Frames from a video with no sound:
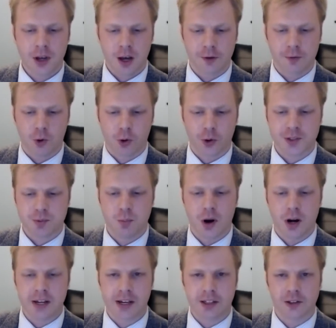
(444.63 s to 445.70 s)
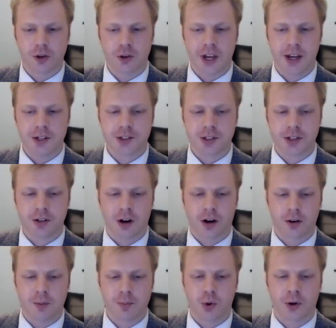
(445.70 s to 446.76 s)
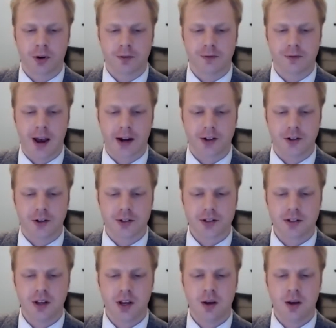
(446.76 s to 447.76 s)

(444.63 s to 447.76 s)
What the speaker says: Of course, money and location are important factors,